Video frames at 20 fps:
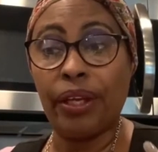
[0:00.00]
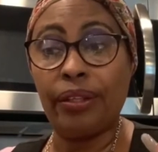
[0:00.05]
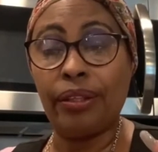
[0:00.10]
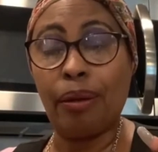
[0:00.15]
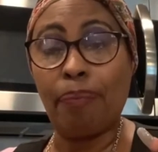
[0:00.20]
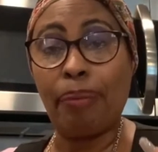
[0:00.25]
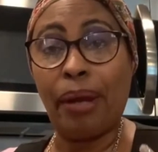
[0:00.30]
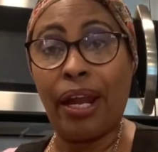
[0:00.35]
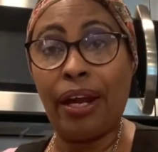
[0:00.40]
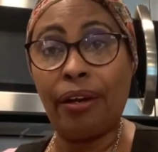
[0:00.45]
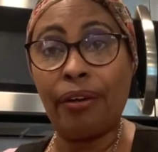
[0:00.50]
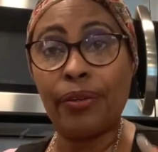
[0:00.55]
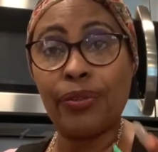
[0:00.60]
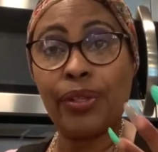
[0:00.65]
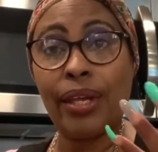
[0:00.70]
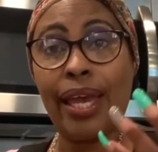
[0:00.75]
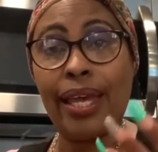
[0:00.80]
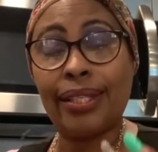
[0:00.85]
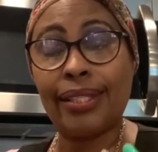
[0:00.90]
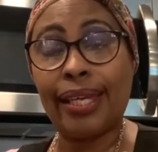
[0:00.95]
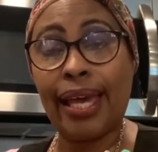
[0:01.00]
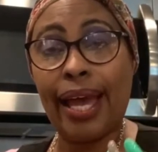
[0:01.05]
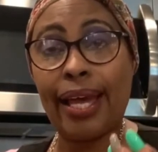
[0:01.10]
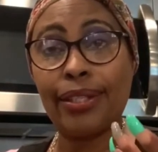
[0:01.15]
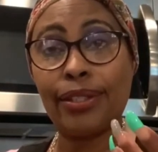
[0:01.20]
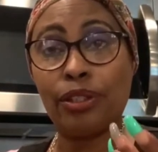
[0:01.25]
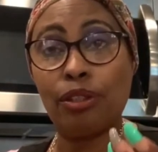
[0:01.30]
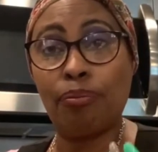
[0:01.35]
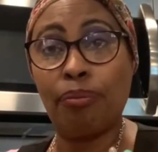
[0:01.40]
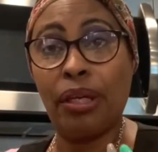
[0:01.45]
The parents has
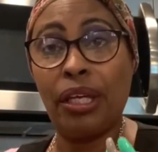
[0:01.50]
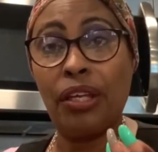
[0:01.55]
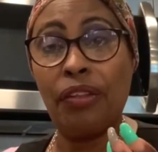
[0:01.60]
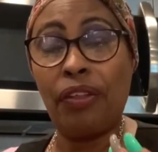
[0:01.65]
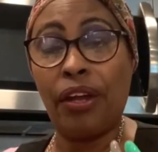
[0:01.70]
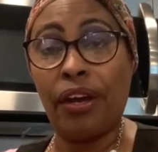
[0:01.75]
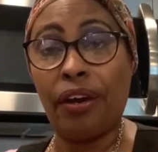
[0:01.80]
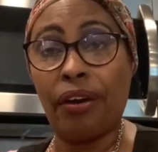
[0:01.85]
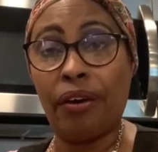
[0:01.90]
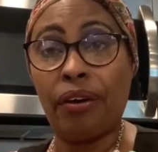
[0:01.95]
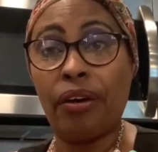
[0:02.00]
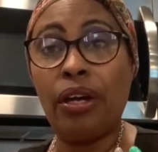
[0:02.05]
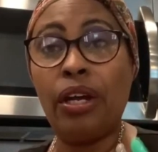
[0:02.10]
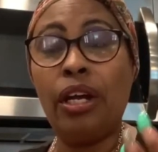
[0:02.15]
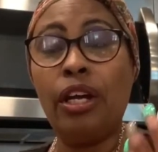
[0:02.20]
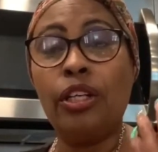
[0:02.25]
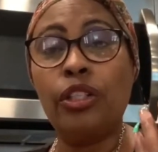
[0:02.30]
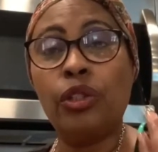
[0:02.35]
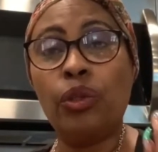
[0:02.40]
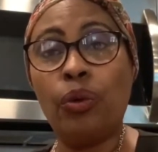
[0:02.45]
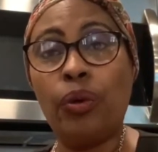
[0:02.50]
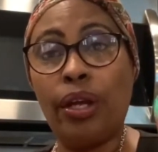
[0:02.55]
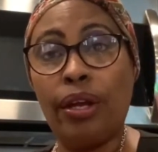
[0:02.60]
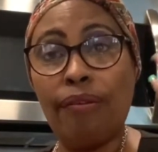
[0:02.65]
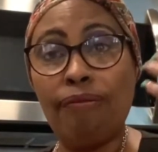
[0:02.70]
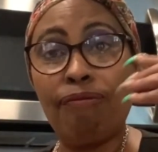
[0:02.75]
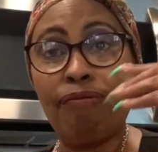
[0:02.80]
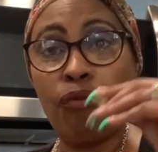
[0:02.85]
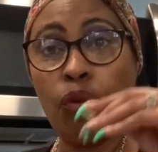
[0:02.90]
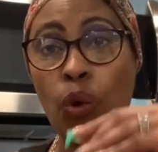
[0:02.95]
got to be there to
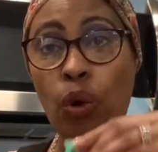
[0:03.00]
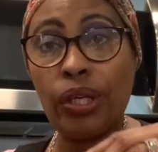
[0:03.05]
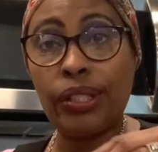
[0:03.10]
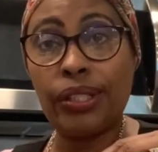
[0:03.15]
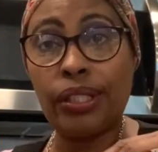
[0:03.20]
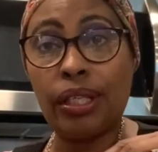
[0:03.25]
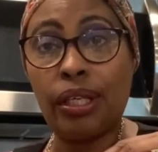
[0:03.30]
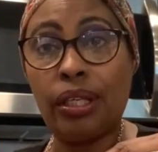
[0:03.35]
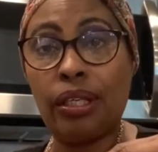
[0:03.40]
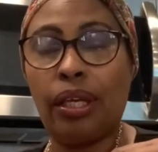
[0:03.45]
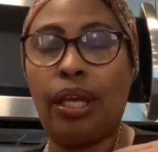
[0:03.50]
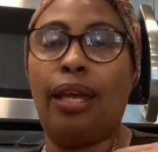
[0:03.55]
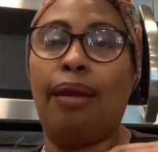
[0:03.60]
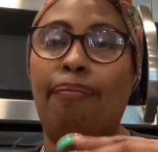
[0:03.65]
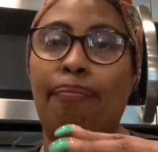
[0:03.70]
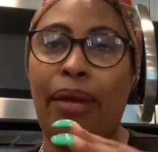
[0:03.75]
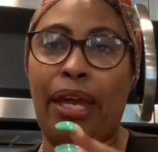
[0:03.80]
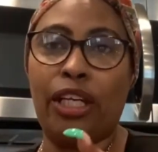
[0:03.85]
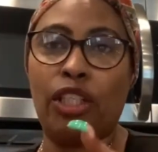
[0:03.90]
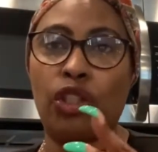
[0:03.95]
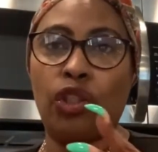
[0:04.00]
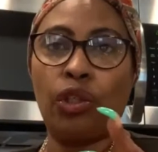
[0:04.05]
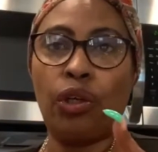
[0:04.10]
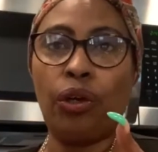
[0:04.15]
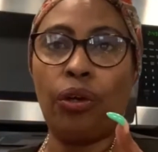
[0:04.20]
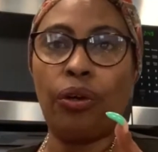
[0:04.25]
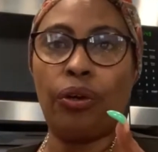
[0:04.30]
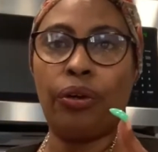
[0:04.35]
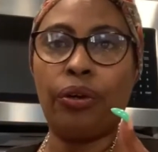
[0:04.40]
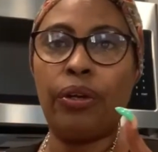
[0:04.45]
enforce it and make
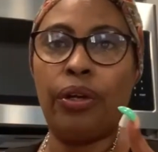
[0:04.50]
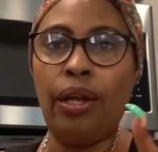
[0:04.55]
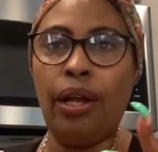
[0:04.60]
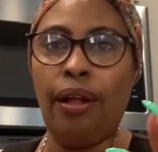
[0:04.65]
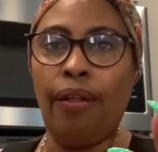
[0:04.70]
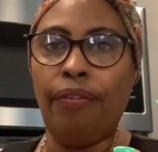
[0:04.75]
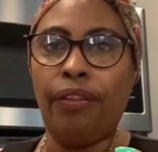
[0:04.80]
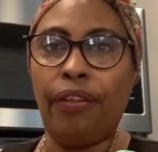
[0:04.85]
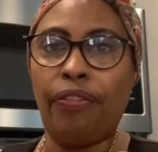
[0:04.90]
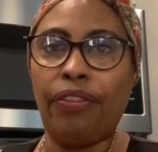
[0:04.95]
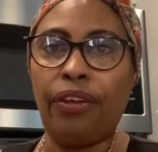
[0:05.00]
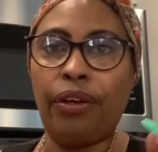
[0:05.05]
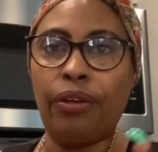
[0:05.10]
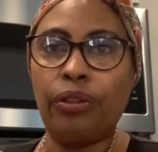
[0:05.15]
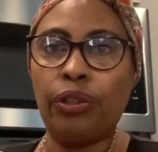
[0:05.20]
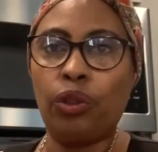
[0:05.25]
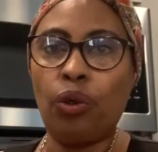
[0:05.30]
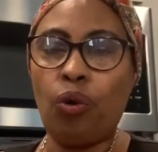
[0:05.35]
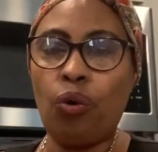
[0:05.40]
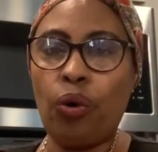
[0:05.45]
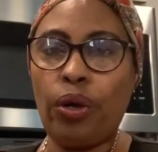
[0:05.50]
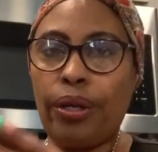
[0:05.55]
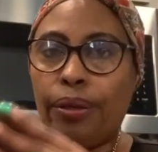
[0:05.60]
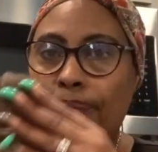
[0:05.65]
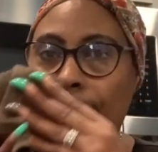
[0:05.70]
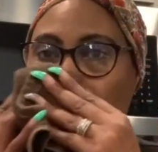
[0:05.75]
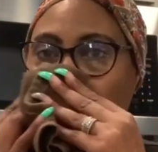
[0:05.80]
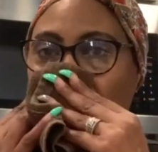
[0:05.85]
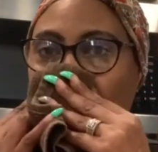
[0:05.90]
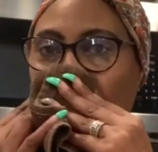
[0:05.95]
sure that they're
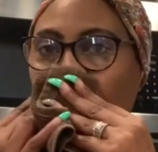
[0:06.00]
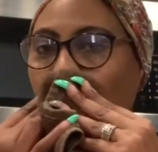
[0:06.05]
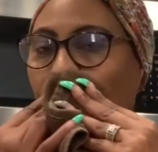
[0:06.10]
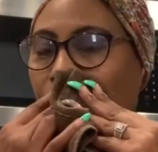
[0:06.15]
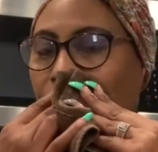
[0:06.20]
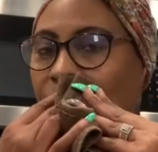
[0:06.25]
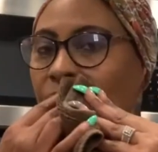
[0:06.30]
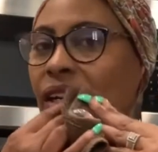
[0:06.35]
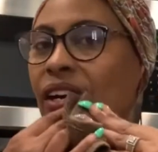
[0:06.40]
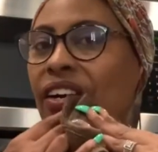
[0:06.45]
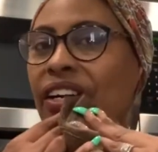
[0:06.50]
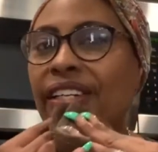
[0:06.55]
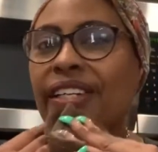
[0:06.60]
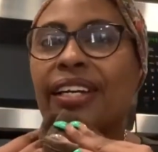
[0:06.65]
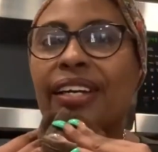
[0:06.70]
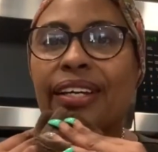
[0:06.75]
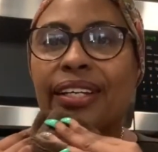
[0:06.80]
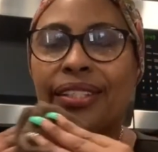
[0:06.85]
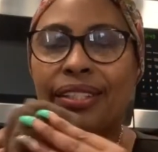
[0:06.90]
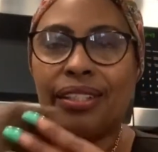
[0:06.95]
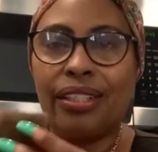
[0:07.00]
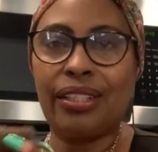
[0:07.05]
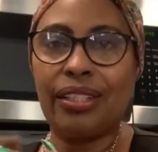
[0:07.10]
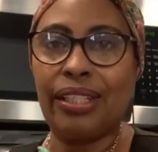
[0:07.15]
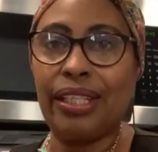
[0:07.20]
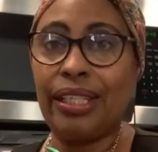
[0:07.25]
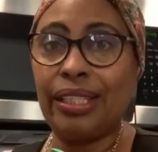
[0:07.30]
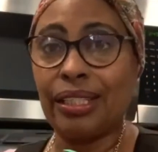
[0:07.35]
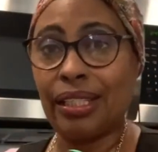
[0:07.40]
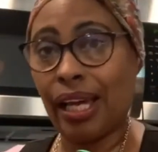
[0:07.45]
doing, I'm sorry guys, this,
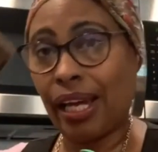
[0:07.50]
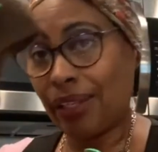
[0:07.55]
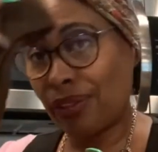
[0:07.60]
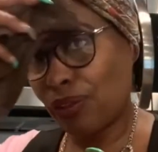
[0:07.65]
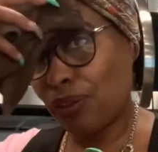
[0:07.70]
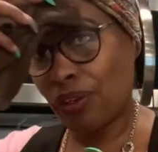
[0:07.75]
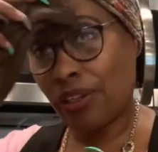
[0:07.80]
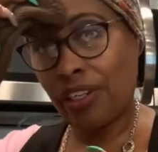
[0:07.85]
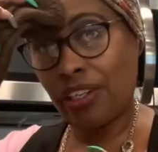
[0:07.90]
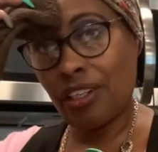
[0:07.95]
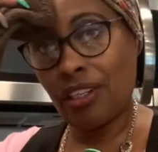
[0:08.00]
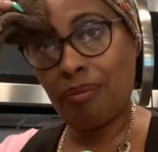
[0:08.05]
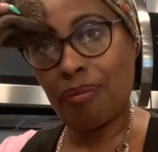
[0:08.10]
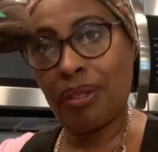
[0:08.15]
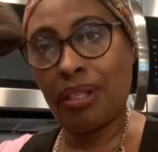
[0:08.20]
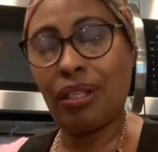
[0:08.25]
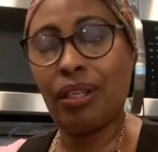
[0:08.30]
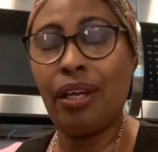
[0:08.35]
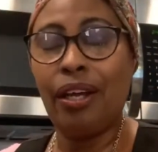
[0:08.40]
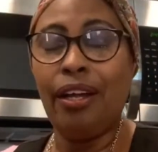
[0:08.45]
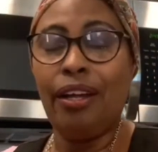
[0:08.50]
these lights are killing me,